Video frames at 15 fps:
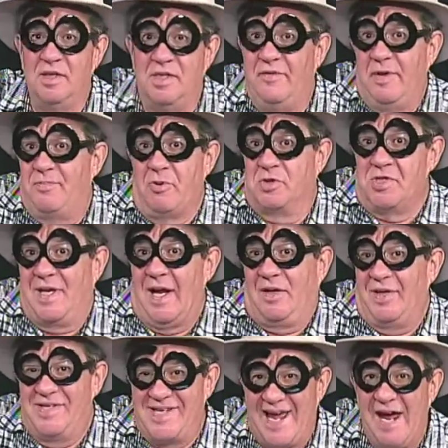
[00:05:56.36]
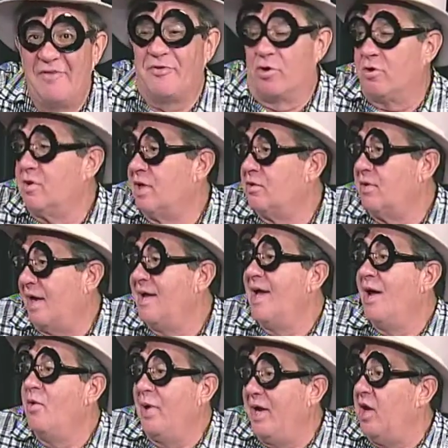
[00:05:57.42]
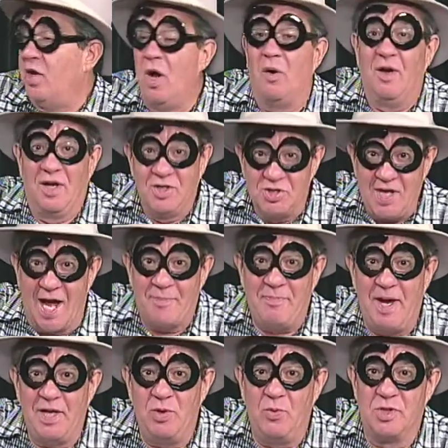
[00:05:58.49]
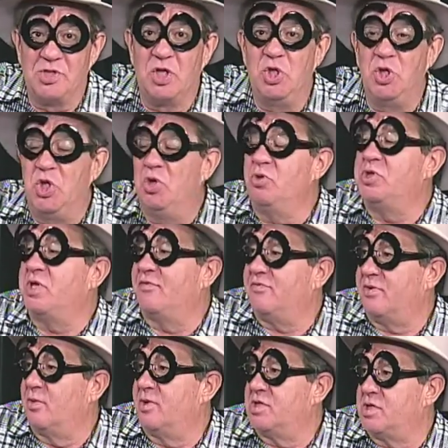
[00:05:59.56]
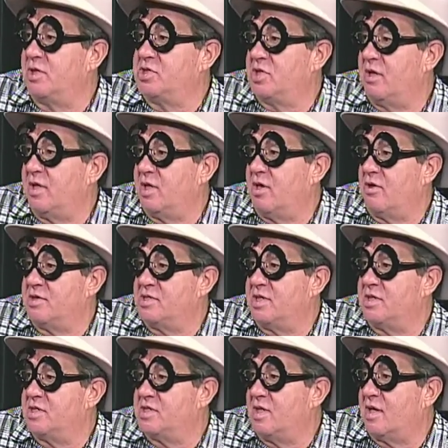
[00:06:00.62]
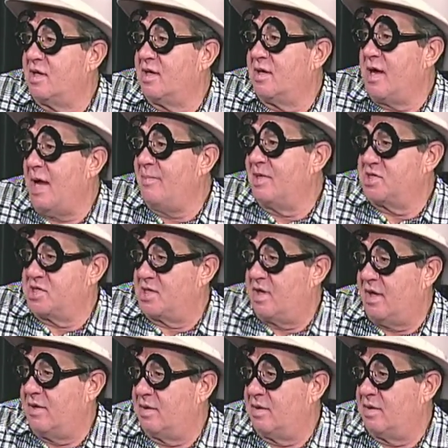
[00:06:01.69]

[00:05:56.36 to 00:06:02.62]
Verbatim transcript: T V he personalities ever. Jack right. Benny. We, no, Jack Benny was a huge influence on Johnny Carson's right. uh, comic style.